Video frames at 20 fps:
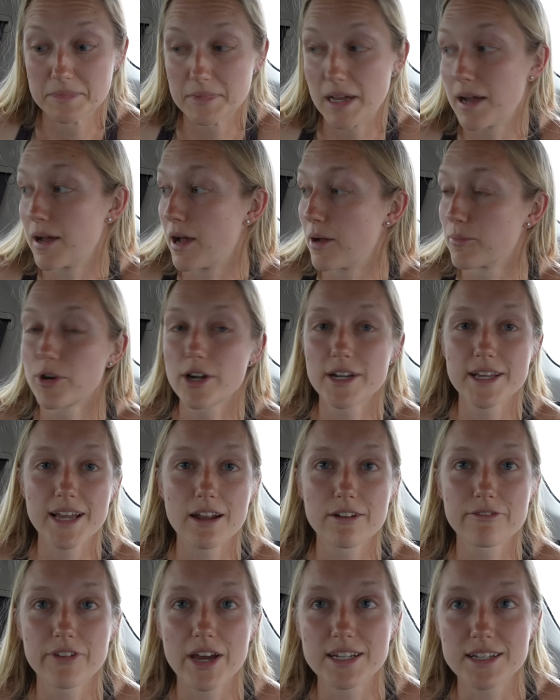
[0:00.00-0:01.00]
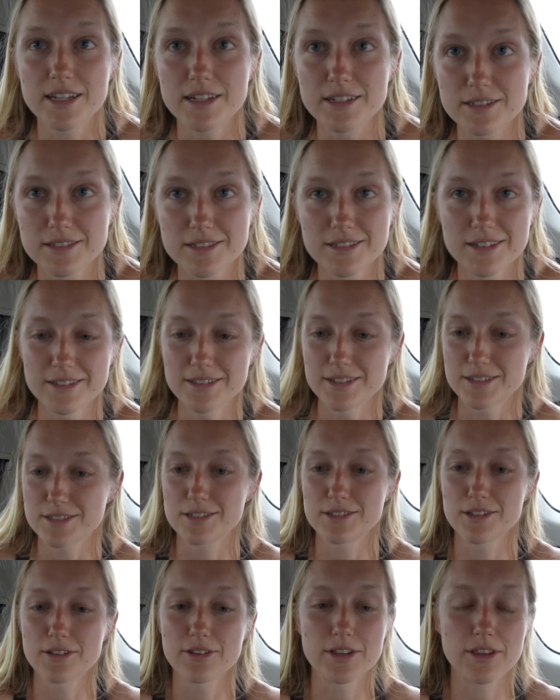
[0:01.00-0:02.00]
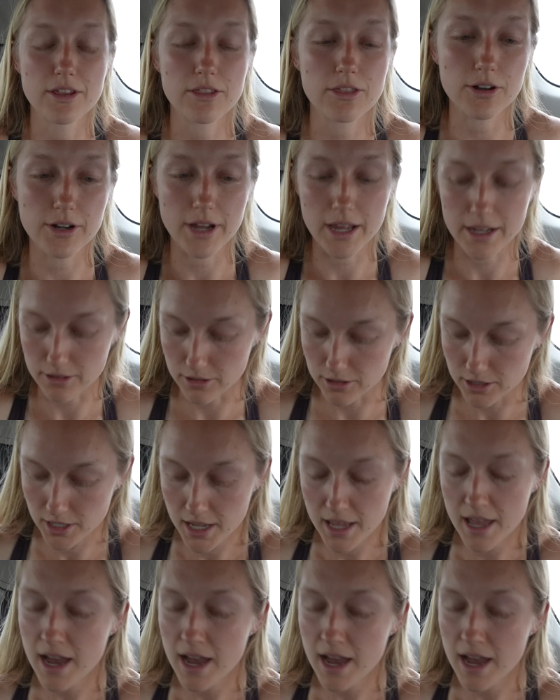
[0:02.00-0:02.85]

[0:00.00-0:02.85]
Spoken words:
I'm running out of ideas, and this is only the third angle.